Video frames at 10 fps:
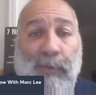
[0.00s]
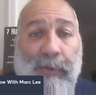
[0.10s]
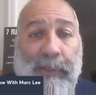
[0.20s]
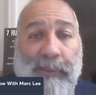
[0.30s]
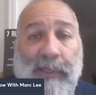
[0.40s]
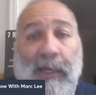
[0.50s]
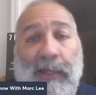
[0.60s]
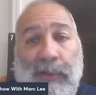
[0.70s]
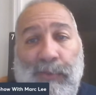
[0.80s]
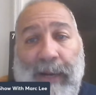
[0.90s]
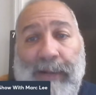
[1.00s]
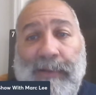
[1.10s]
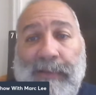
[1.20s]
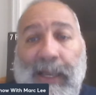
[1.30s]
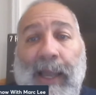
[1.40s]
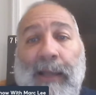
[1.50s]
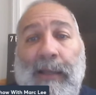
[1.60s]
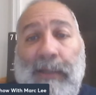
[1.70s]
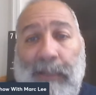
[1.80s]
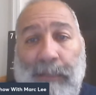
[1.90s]
Warriors, the Rockets,
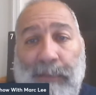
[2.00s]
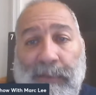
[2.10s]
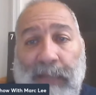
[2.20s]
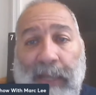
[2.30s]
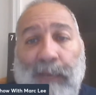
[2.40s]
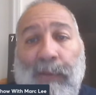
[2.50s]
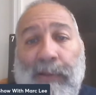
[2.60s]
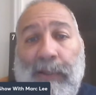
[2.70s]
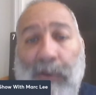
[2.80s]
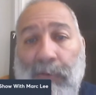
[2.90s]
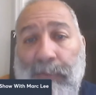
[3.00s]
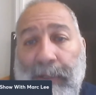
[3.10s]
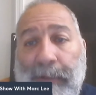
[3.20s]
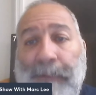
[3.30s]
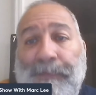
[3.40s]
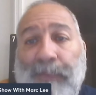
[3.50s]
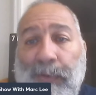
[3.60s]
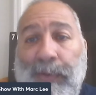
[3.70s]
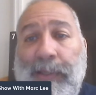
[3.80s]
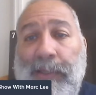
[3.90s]
and the Clippers, and he won the gold medal
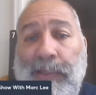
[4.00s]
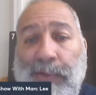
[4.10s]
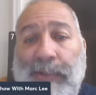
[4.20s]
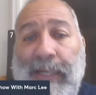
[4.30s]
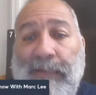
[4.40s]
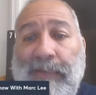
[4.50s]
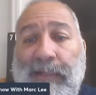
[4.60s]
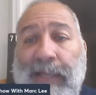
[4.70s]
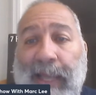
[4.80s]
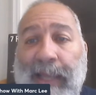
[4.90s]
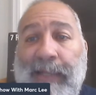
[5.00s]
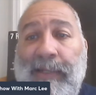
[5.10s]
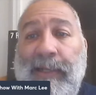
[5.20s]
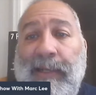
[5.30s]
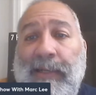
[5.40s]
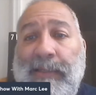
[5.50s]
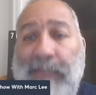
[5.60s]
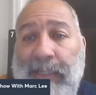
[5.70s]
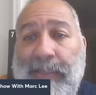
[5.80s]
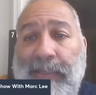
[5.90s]
with the
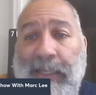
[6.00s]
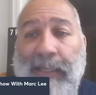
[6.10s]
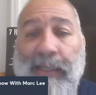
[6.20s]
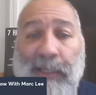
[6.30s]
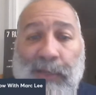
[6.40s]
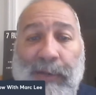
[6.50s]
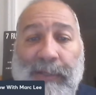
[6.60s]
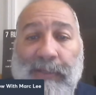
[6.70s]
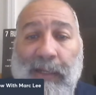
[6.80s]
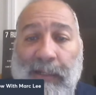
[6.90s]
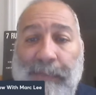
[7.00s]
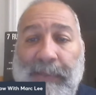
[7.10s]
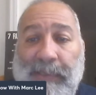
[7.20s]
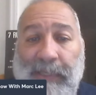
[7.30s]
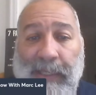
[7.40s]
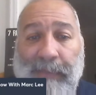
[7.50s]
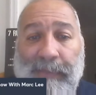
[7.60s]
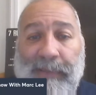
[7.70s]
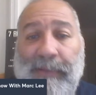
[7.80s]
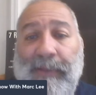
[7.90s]
2016 U.S. Olympics
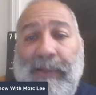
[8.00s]
teams.